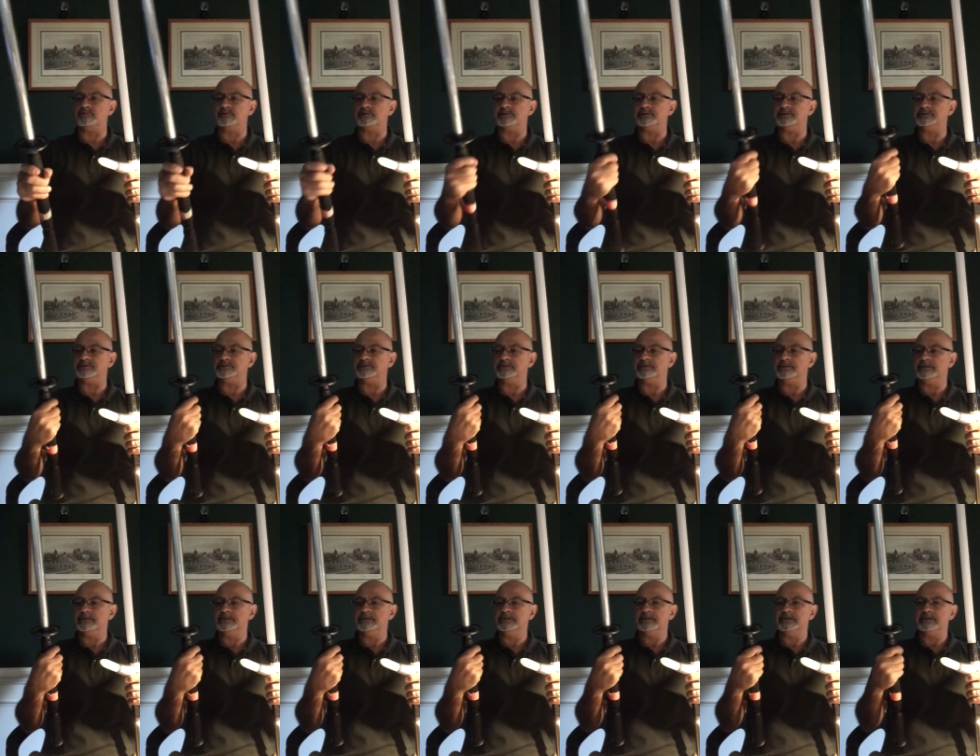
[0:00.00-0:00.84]
Legion
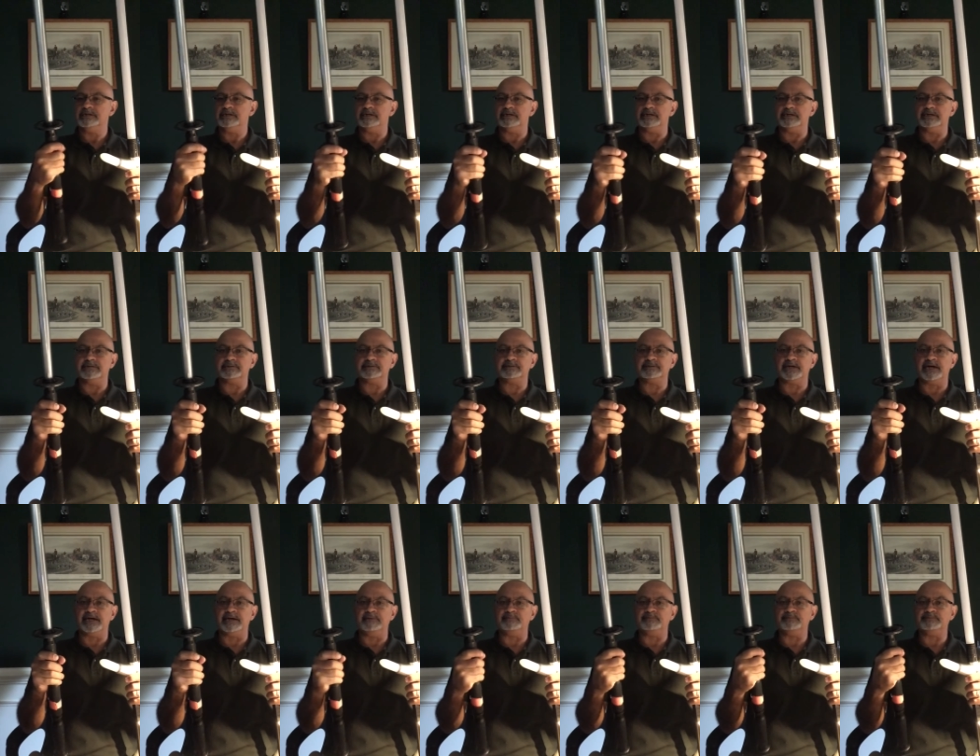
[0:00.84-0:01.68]

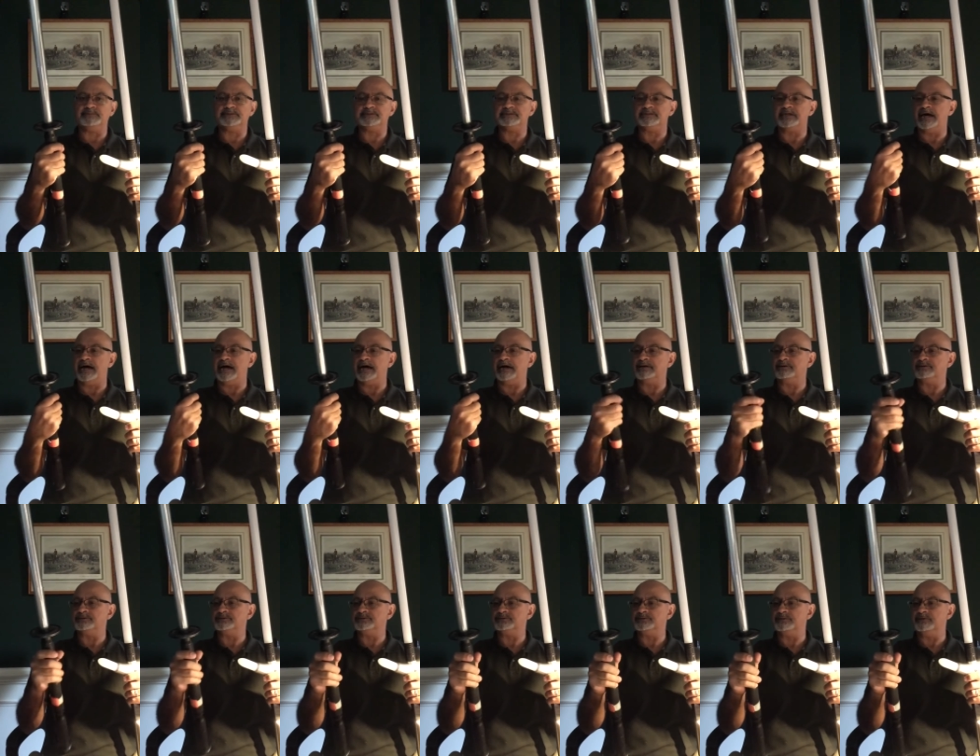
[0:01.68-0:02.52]
type
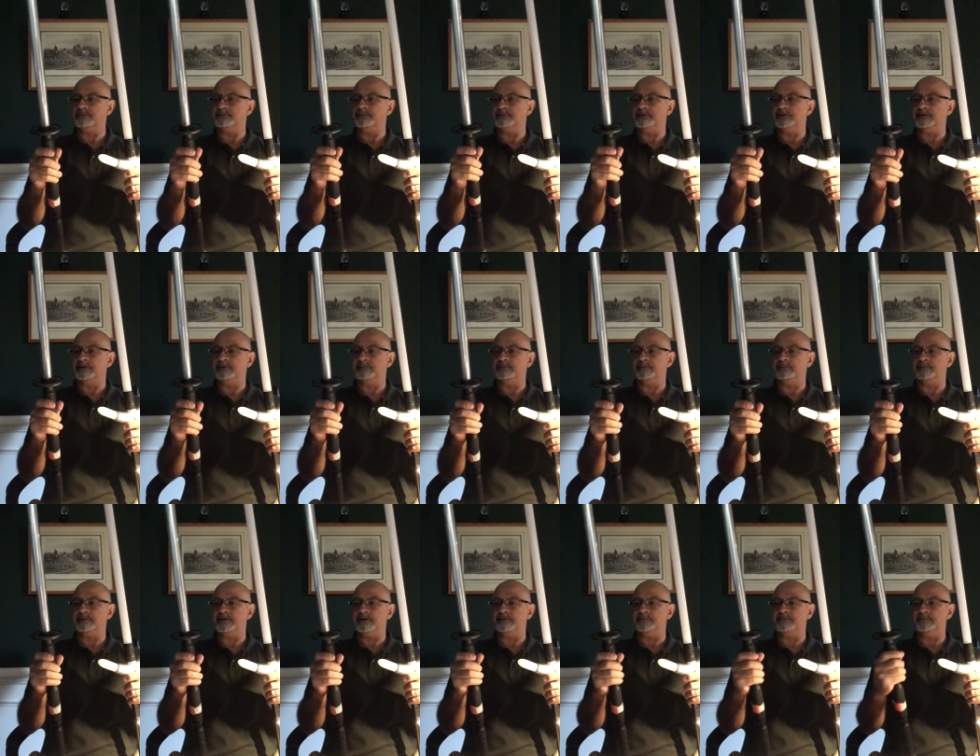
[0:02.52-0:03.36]
styles
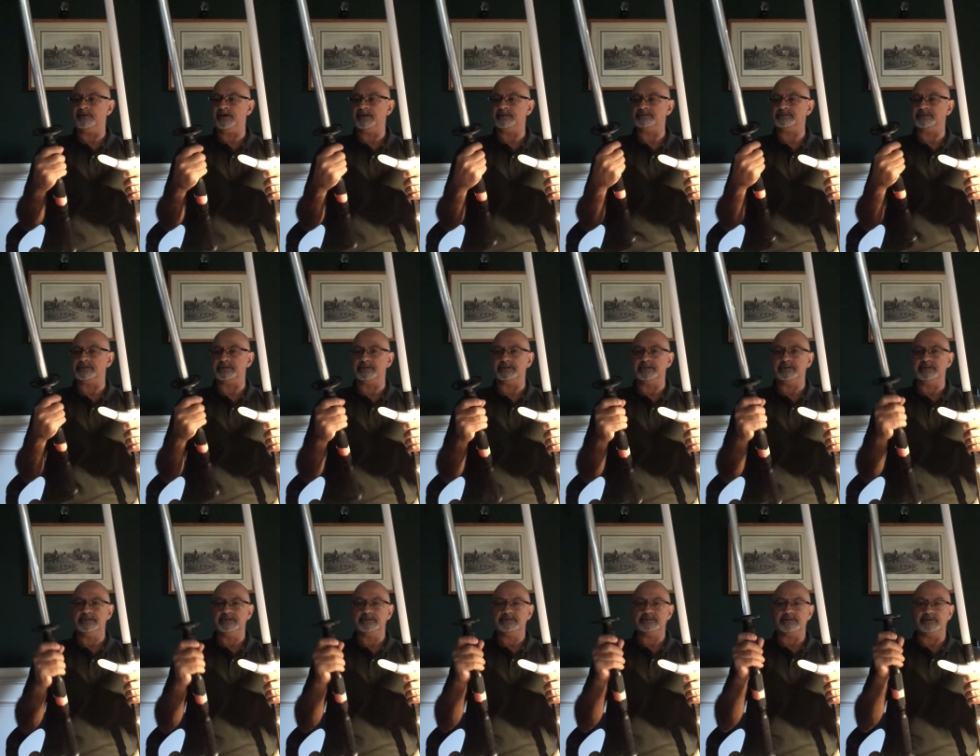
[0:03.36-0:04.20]
of fencing.
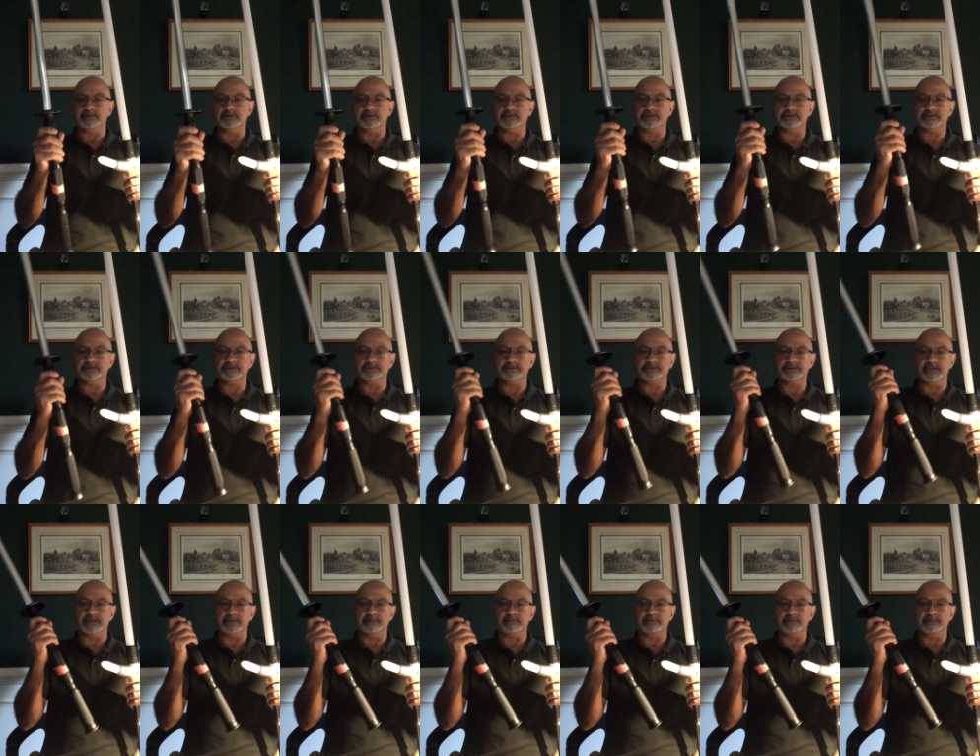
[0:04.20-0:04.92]
So this is, I